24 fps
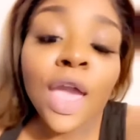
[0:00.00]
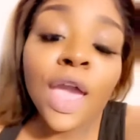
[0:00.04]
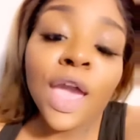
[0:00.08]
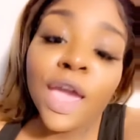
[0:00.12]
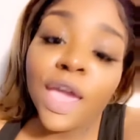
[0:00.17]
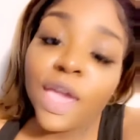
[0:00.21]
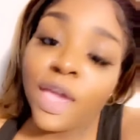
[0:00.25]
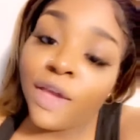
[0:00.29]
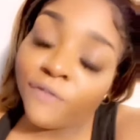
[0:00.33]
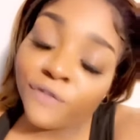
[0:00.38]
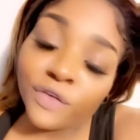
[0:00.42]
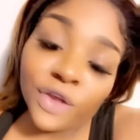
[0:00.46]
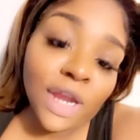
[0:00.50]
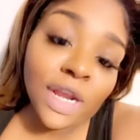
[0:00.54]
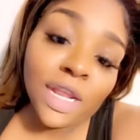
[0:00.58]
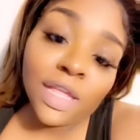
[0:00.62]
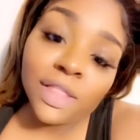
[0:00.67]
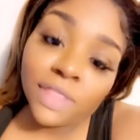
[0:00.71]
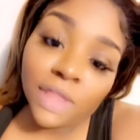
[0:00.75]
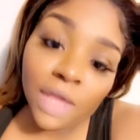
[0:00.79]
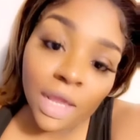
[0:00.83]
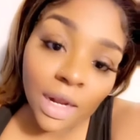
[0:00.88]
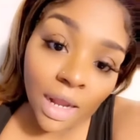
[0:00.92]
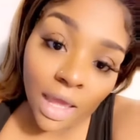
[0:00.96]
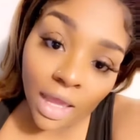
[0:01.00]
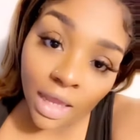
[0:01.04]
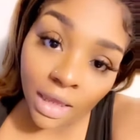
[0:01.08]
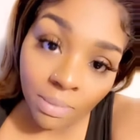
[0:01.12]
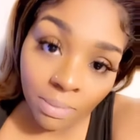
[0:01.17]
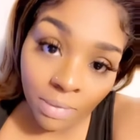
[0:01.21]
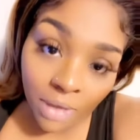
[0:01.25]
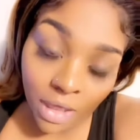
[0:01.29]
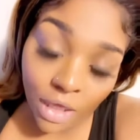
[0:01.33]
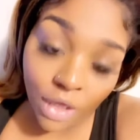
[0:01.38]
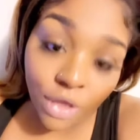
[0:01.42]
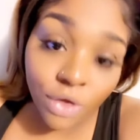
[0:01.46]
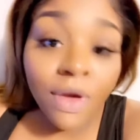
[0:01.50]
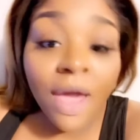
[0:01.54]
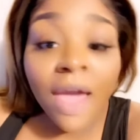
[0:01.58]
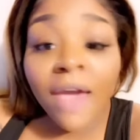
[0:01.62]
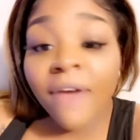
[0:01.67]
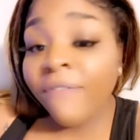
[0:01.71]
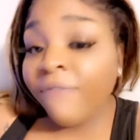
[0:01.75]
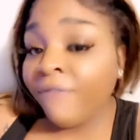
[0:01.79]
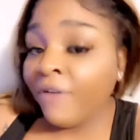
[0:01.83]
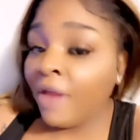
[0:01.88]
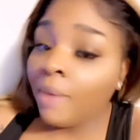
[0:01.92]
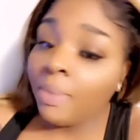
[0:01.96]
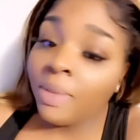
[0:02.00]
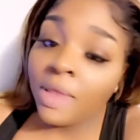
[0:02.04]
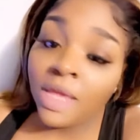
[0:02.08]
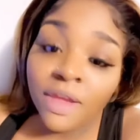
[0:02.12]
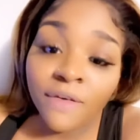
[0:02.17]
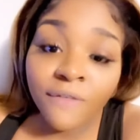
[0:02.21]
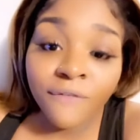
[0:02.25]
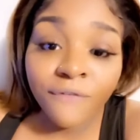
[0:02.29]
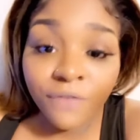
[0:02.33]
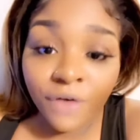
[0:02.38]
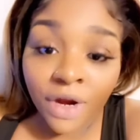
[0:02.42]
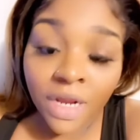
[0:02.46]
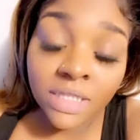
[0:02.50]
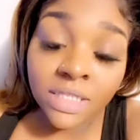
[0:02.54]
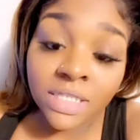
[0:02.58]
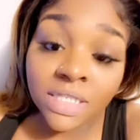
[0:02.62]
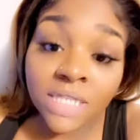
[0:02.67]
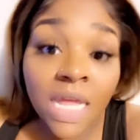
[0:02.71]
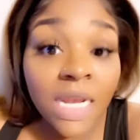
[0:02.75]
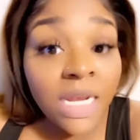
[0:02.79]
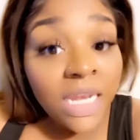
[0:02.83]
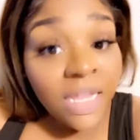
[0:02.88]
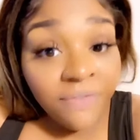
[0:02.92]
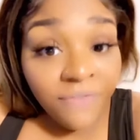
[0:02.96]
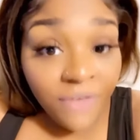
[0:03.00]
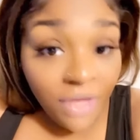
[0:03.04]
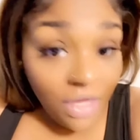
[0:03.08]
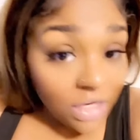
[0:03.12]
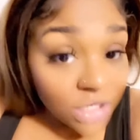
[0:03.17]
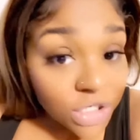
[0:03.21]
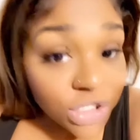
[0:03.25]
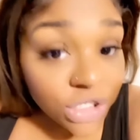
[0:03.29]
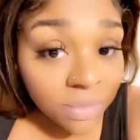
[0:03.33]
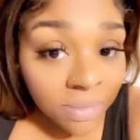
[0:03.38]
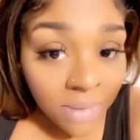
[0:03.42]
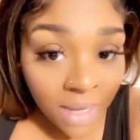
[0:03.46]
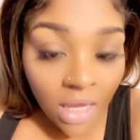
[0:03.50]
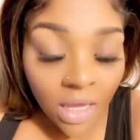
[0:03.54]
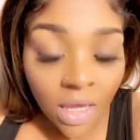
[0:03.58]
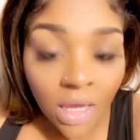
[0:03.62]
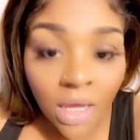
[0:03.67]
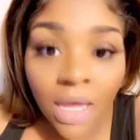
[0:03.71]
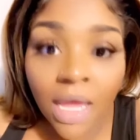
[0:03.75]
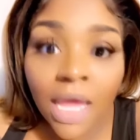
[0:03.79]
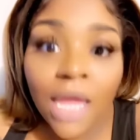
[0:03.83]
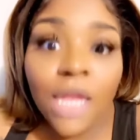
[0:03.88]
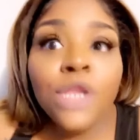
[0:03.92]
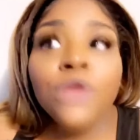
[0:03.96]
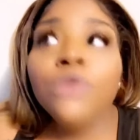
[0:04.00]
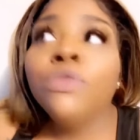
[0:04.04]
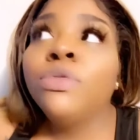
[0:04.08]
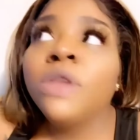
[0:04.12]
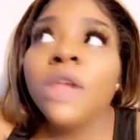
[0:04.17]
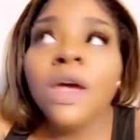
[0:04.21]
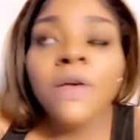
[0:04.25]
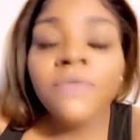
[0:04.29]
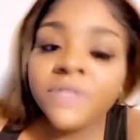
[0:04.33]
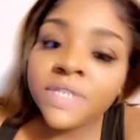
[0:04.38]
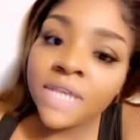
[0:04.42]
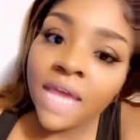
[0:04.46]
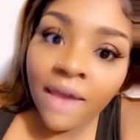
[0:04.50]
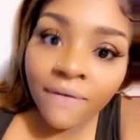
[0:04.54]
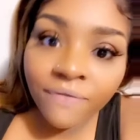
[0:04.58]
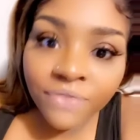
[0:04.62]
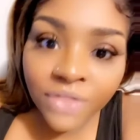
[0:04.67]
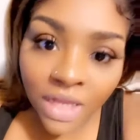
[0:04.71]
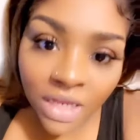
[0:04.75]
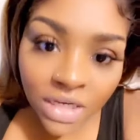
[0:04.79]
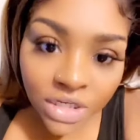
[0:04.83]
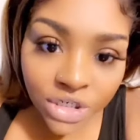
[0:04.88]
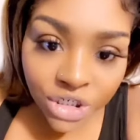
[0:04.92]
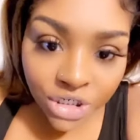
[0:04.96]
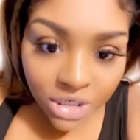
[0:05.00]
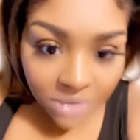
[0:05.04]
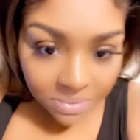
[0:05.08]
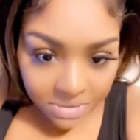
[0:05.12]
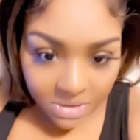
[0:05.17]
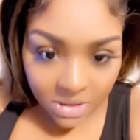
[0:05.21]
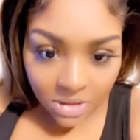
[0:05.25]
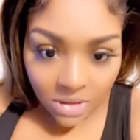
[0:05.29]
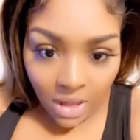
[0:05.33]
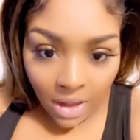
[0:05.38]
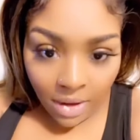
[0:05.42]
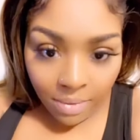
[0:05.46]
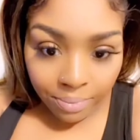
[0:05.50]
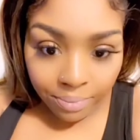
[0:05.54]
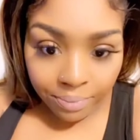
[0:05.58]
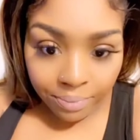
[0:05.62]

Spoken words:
If you're anything like me, you have family and friends that live in Jamaica and you love to have things shipped to them.